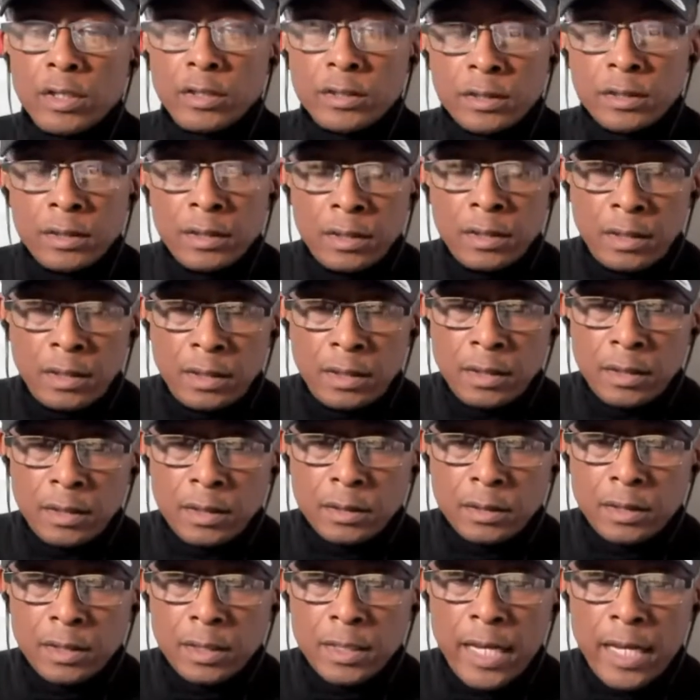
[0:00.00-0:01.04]
us
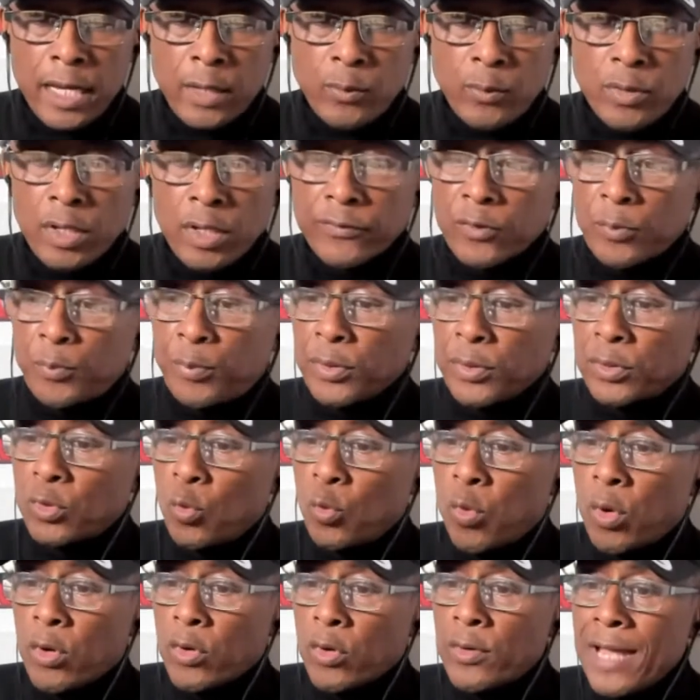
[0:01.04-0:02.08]
tonight. We're going to have to put the
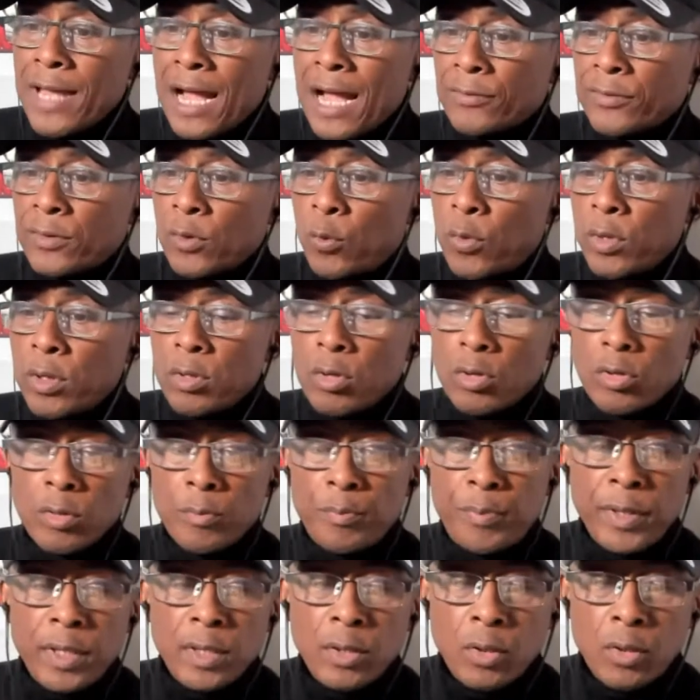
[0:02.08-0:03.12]
word out that we're going
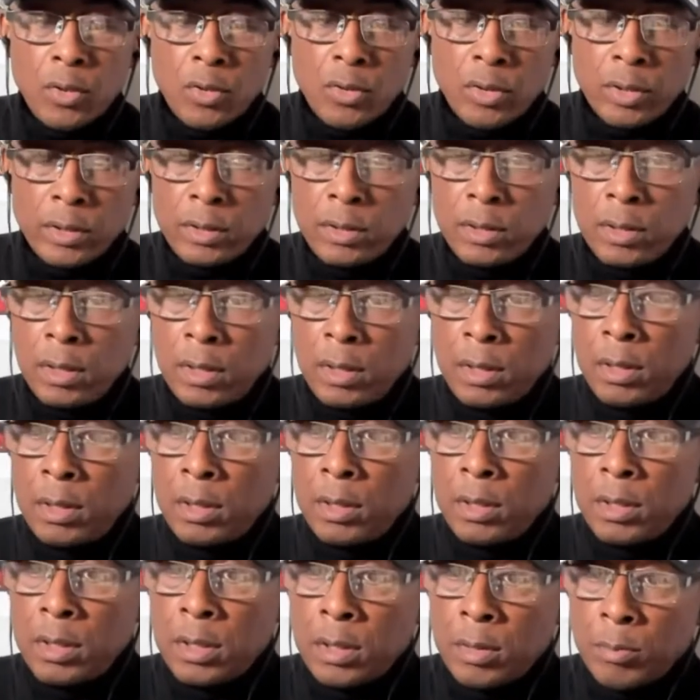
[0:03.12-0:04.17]
to be on
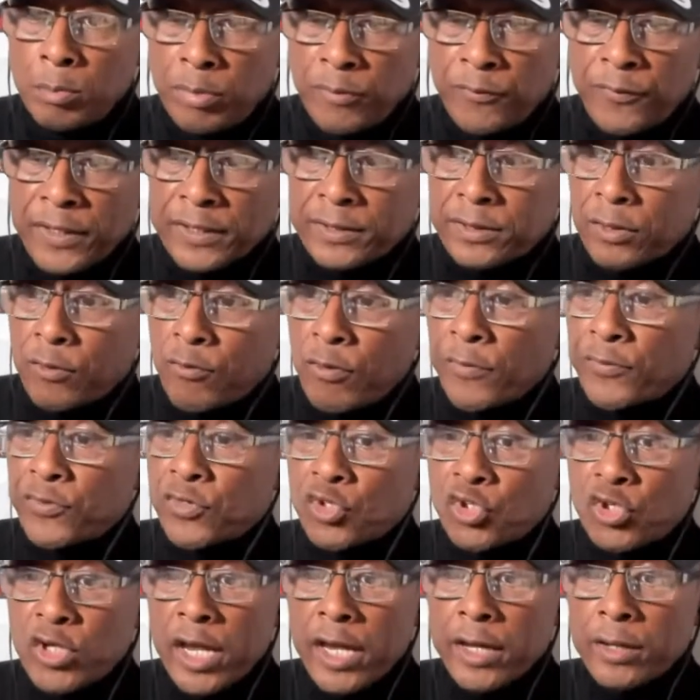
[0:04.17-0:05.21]
Professor Griff's
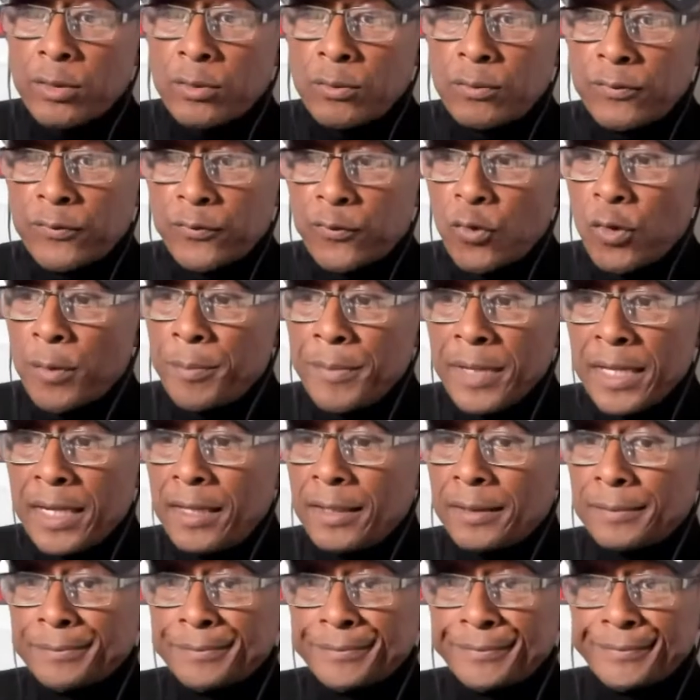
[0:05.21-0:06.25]
channel for a
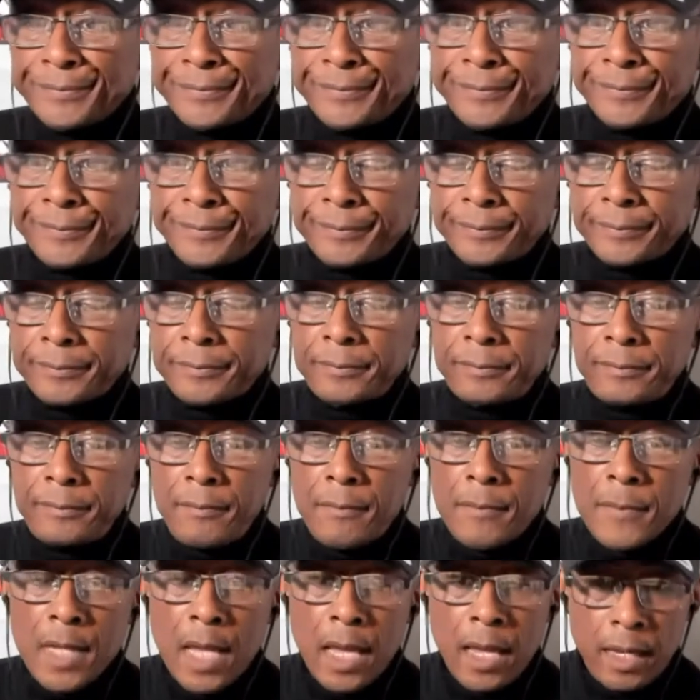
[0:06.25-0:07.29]
minute,
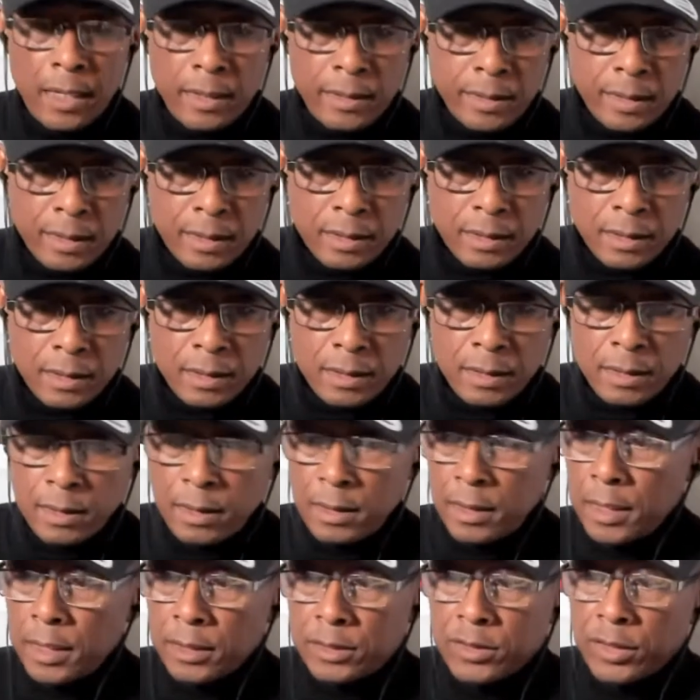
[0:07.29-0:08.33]
and
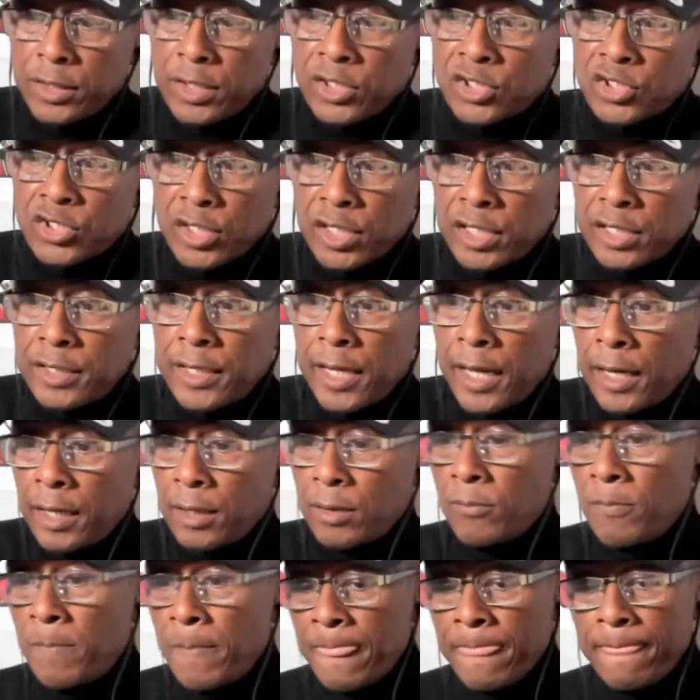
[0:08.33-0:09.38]
until they shut it
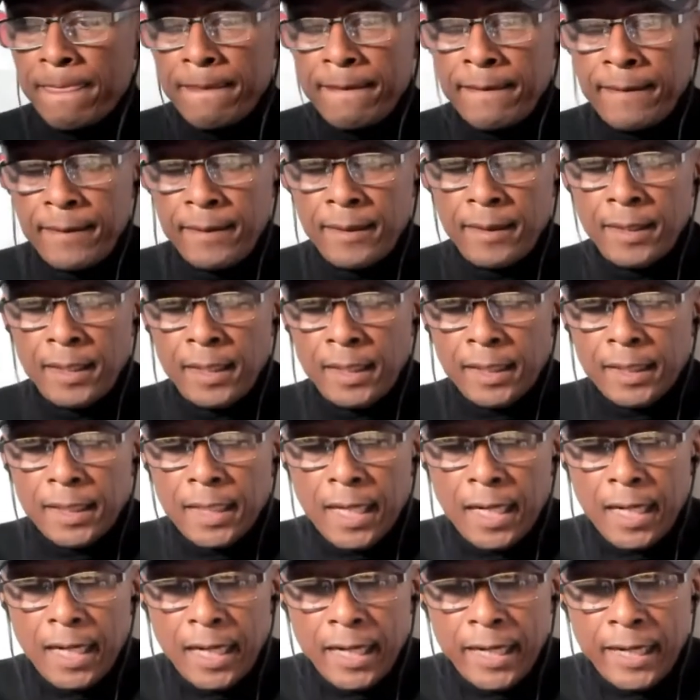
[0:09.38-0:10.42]
down.
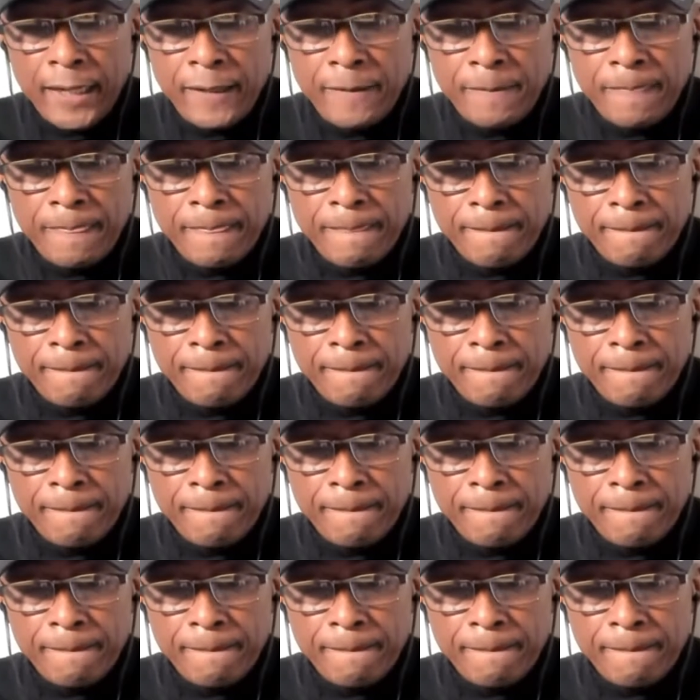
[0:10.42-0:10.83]
All right.